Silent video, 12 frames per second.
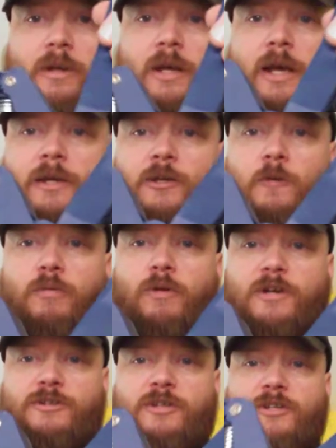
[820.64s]
and you
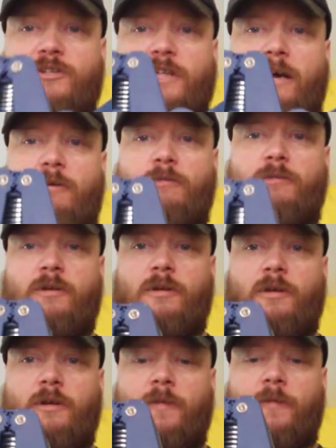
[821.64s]
press this down,
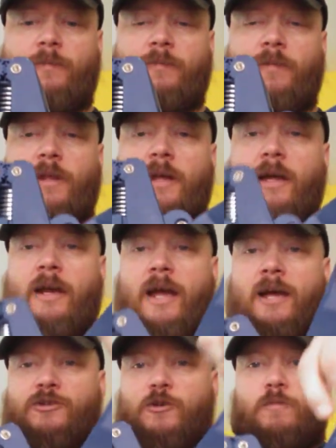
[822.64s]
and
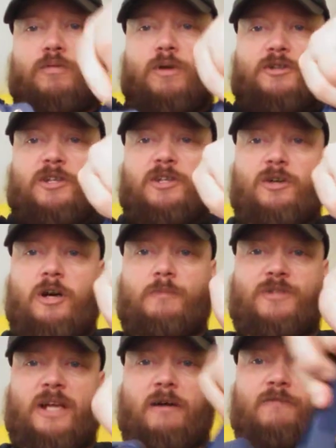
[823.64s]
as you press these arms
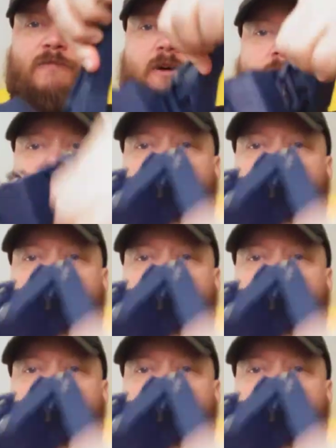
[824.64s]
down farther